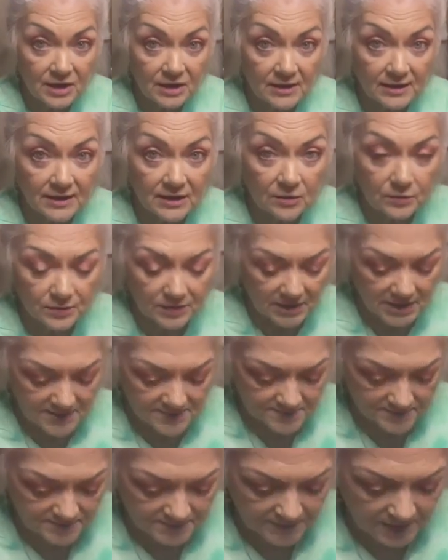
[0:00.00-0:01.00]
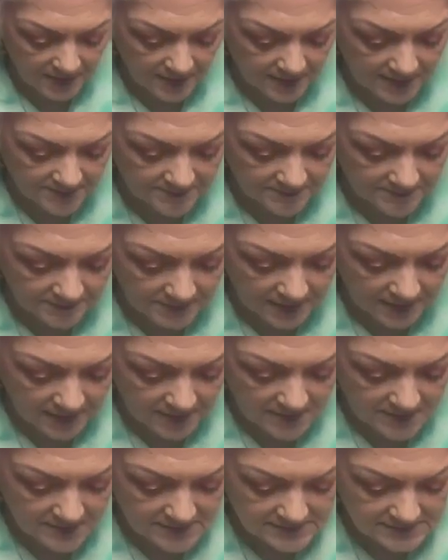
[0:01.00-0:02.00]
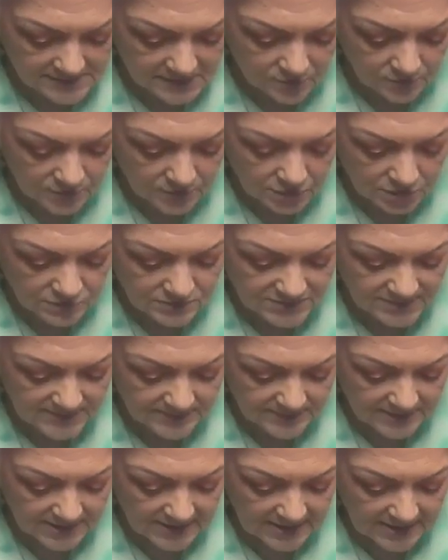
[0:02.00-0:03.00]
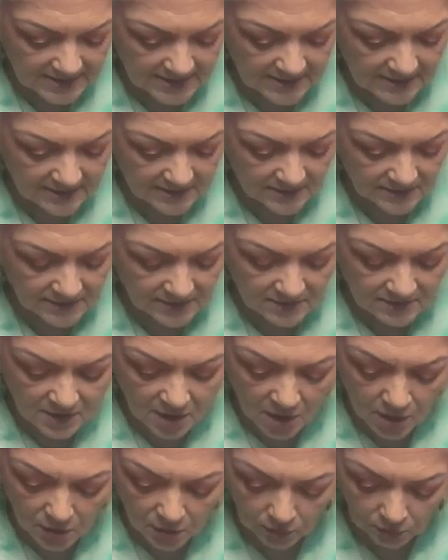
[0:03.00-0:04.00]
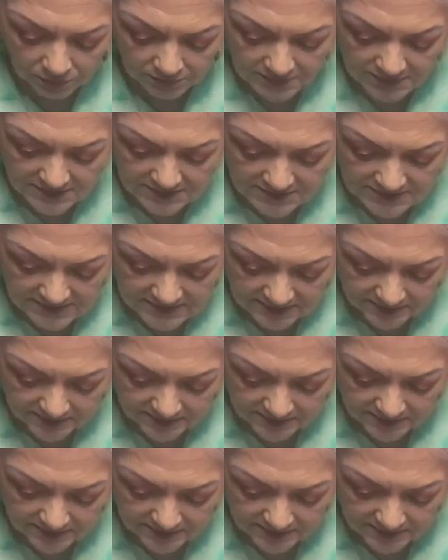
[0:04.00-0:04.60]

very liquidy, okay? So when you dip it in the gold,